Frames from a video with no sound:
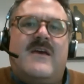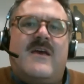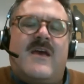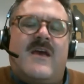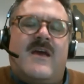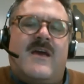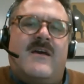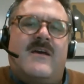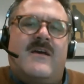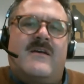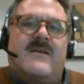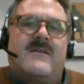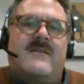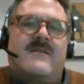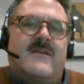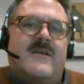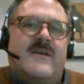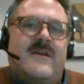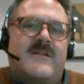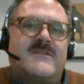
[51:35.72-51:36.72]

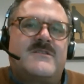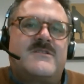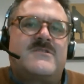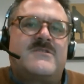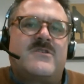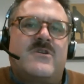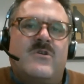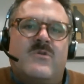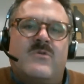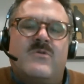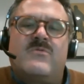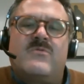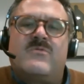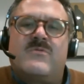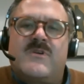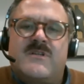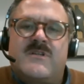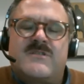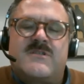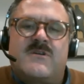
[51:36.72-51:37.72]
And it's so
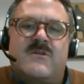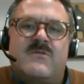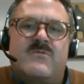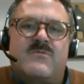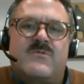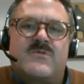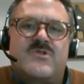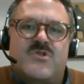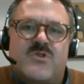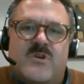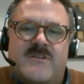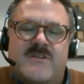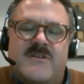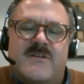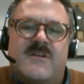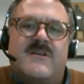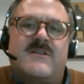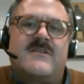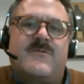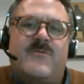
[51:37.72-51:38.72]

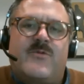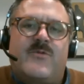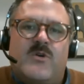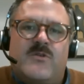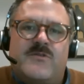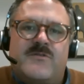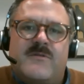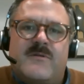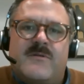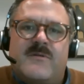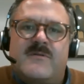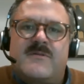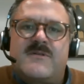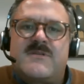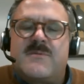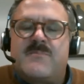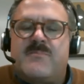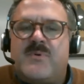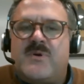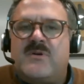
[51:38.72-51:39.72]
restricted and difficult
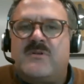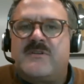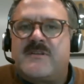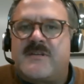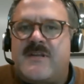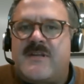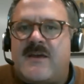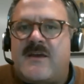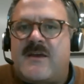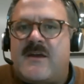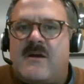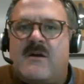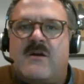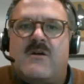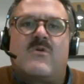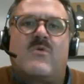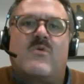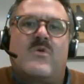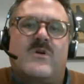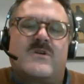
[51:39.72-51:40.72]
to build a daycare
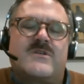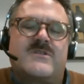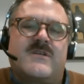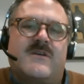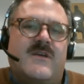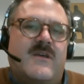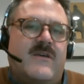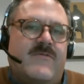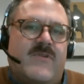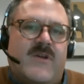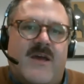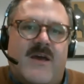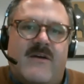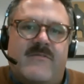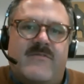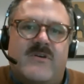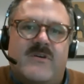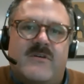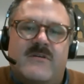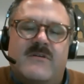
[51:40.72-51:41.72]
or to even
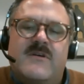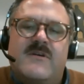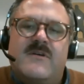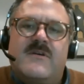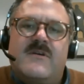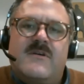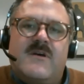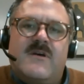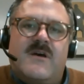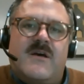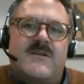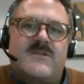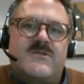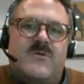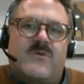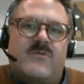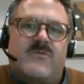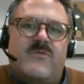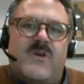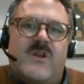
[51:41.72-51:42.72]
have a
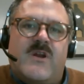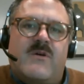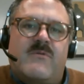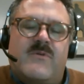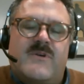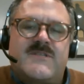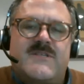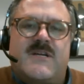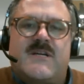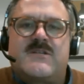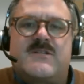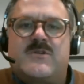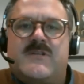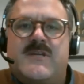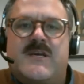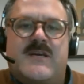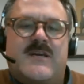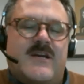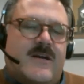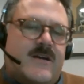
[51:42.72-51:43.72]
sort of residential
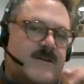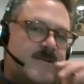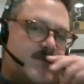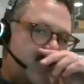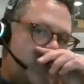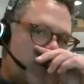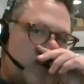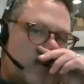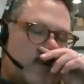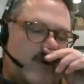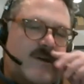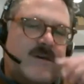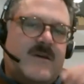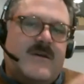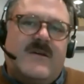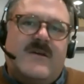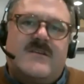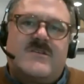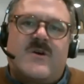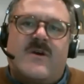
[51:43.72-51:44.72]
daycare. And so
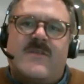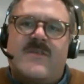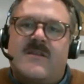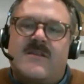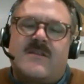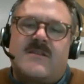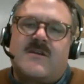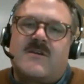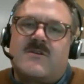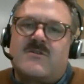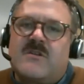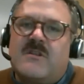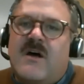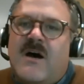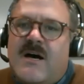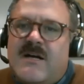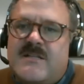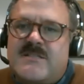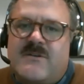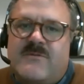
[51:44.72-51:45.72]
I think that there's
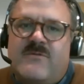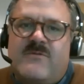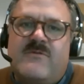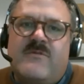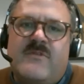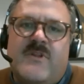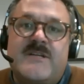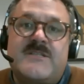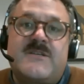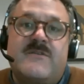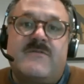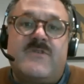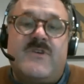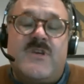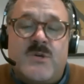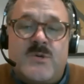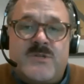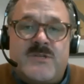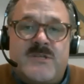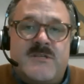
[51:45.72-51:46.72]
lots of
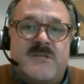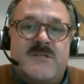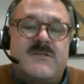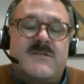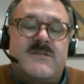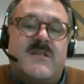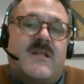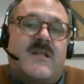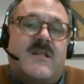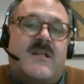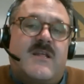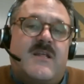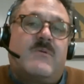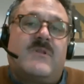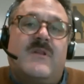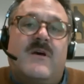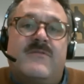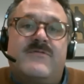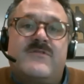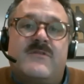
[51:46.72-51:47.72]
uses that I would
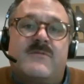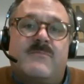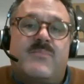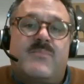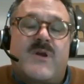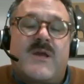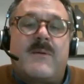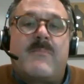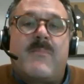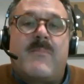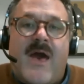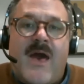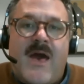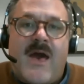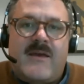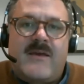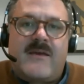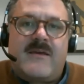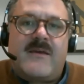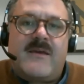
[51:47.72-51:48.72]
love to bring
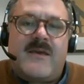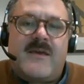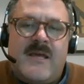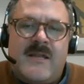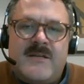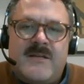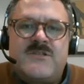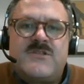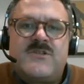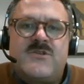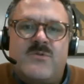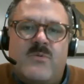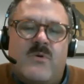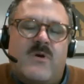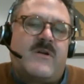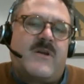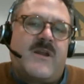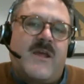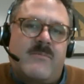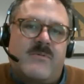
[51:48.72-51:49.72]
back into
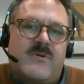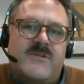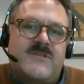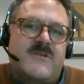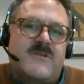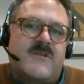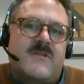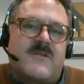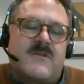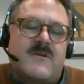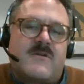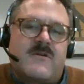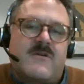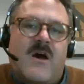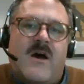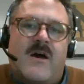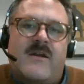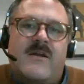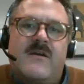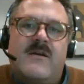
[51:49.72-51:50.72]
our neighborhood so that they're
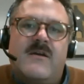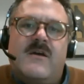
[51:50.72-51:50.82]
not